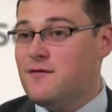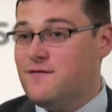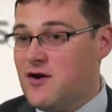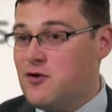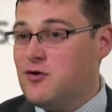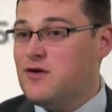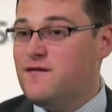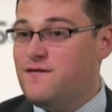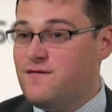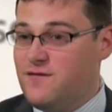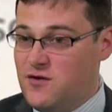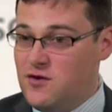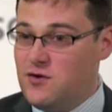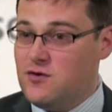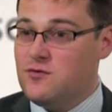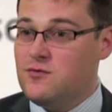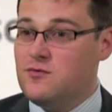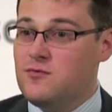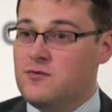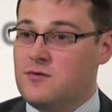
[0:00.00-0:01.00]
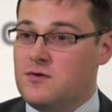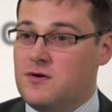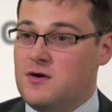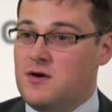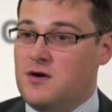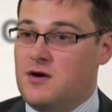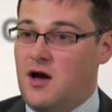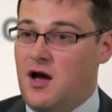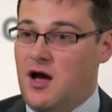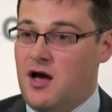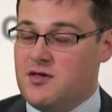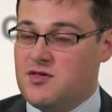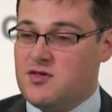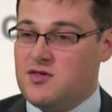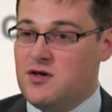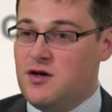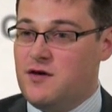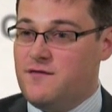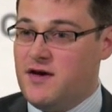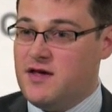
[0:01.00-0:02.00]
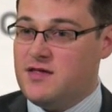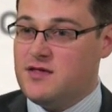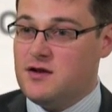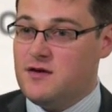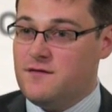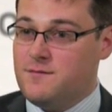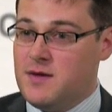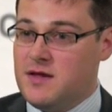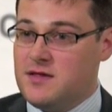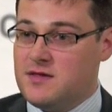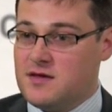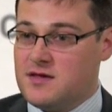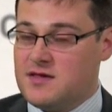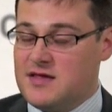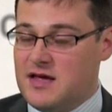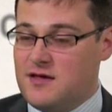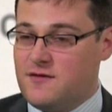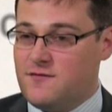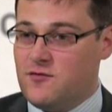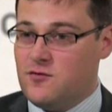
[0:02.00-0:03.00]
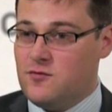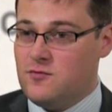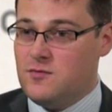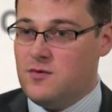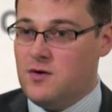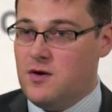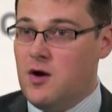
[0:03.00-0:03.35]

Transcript: are very few uh, surveys that have been successful.